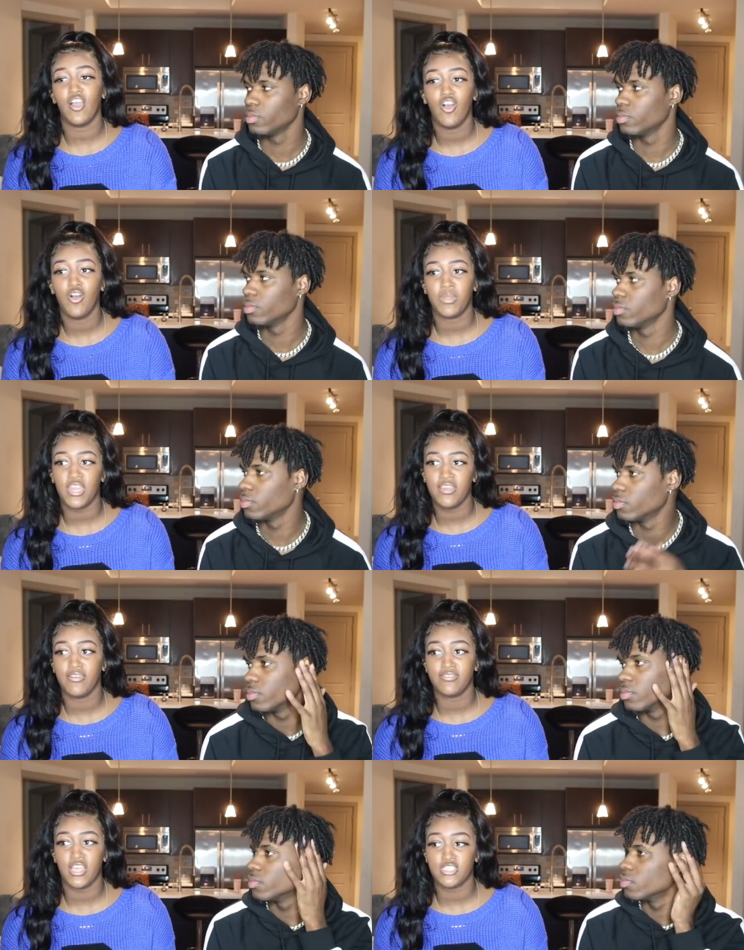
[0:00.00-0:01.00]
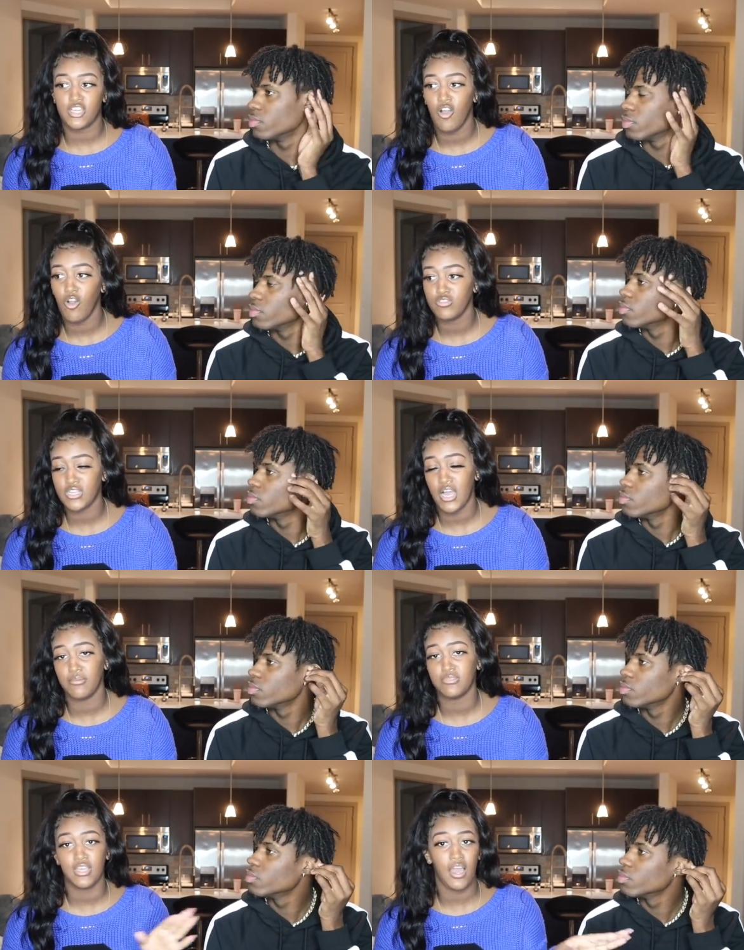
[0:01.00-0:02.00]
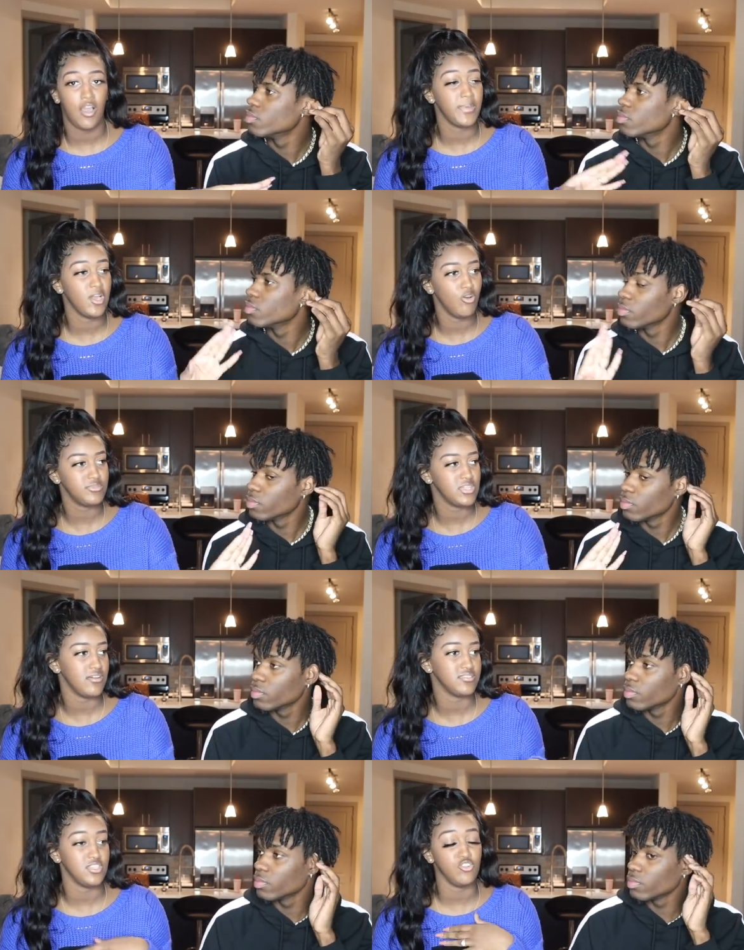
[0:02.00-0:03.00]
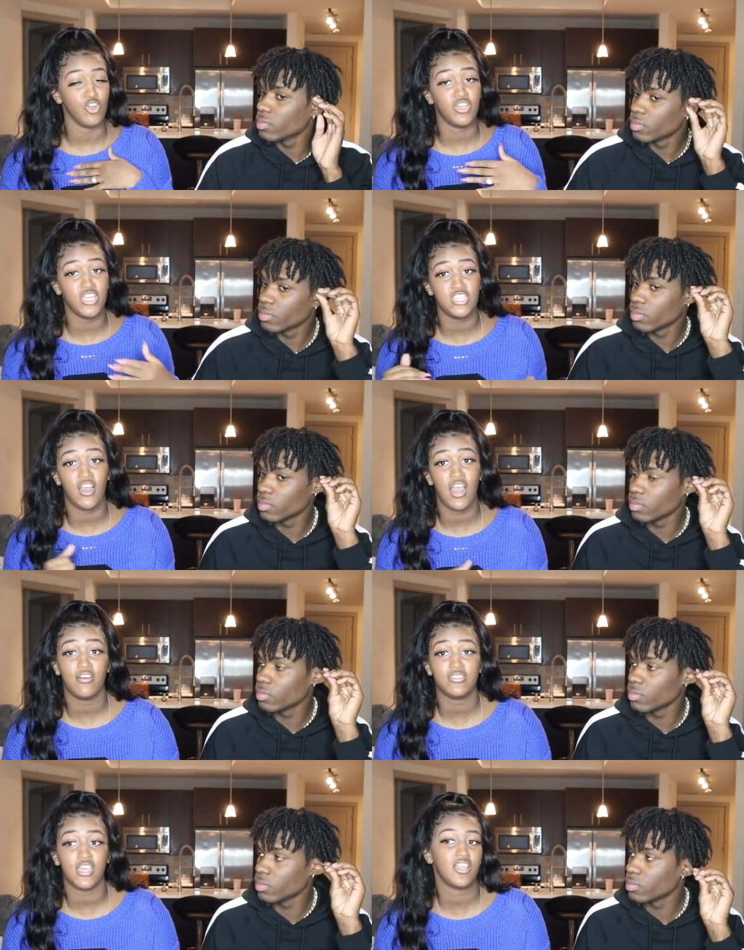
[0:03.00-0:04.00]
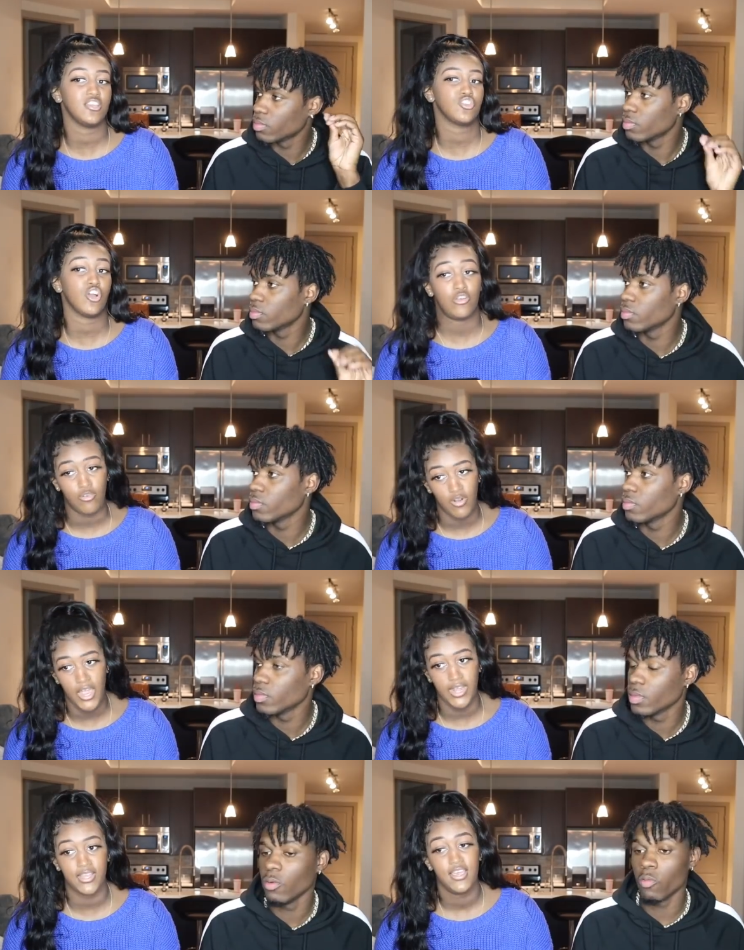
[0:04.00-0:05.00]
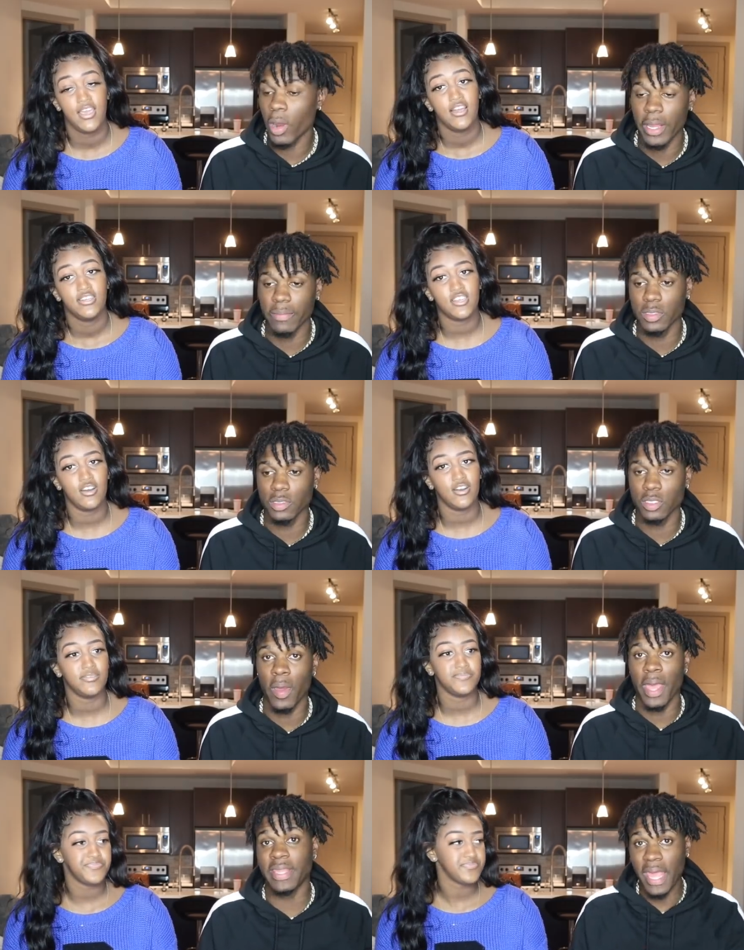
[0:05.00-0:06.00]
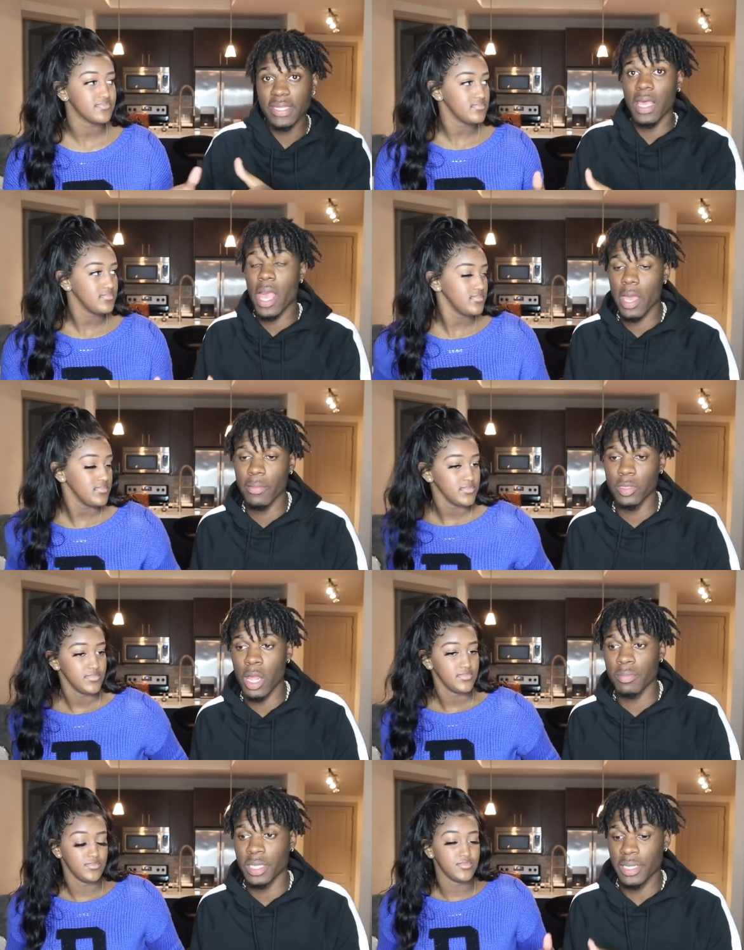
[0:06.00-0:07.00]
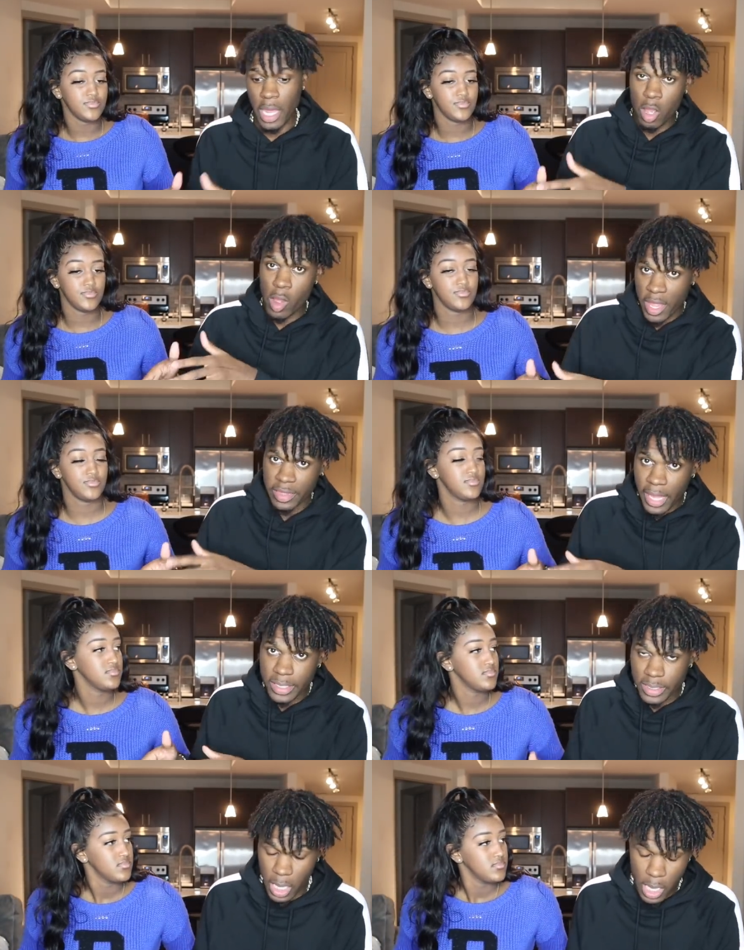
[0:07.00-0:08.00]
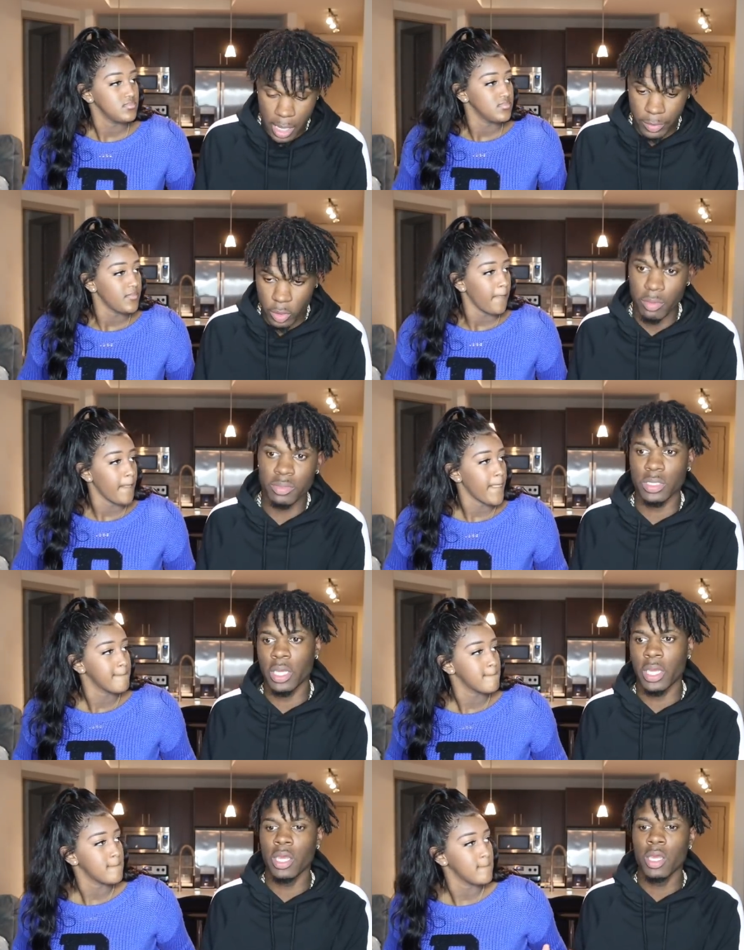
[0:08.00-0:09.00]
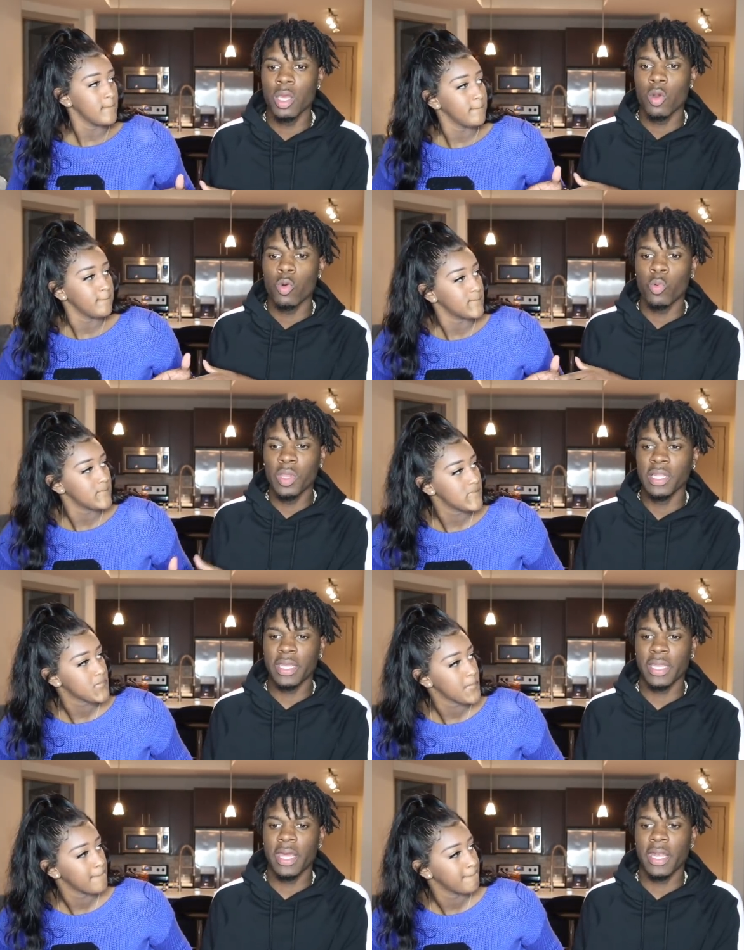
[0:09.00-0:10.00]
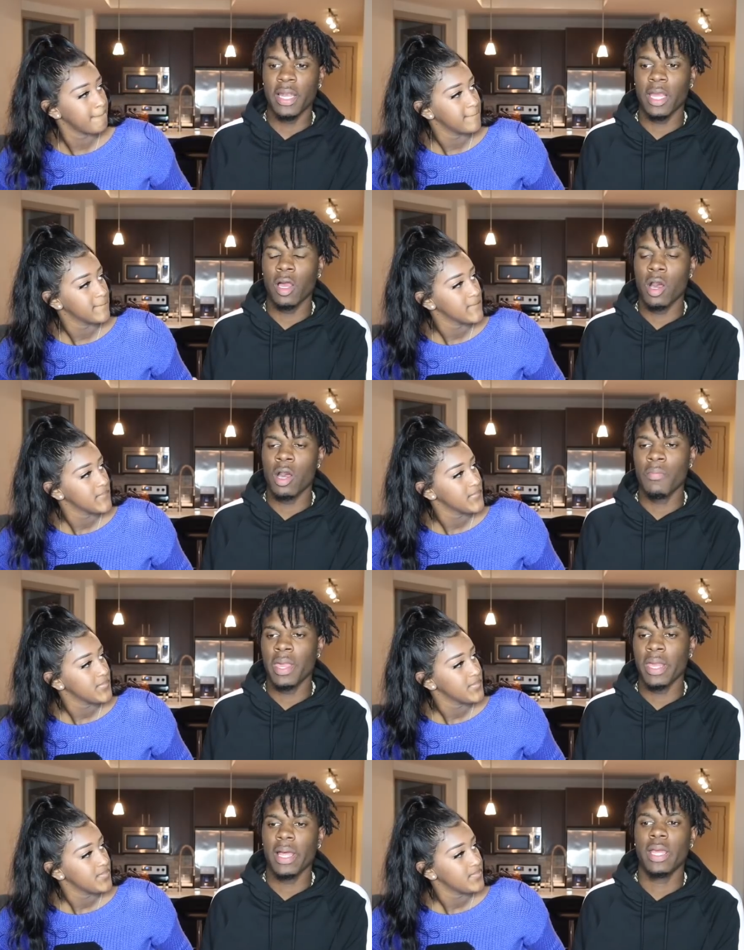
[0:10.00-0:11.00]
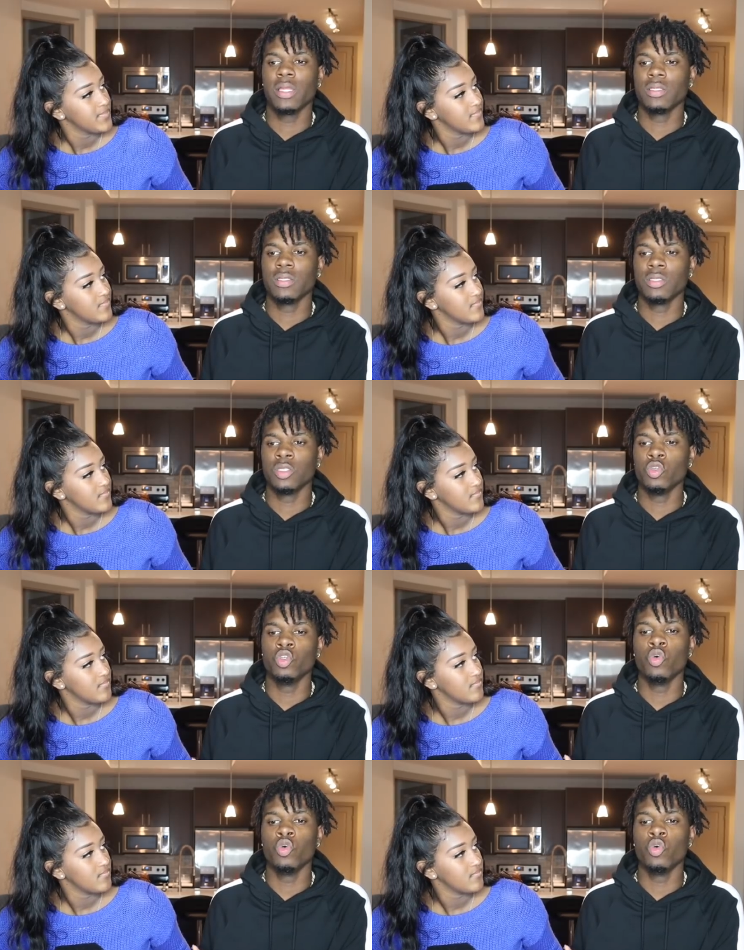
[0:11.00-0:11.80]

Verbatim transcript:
Speaker 1: at home and leave everything at y'all whole towns. I mean, hometowns, and you know, get y'all house together and start grinding. Right. So, so at
Speaker 2: that time, you know what I'm saying. Now at that time, you know what I'm saying. We looking at it like, oh man, like you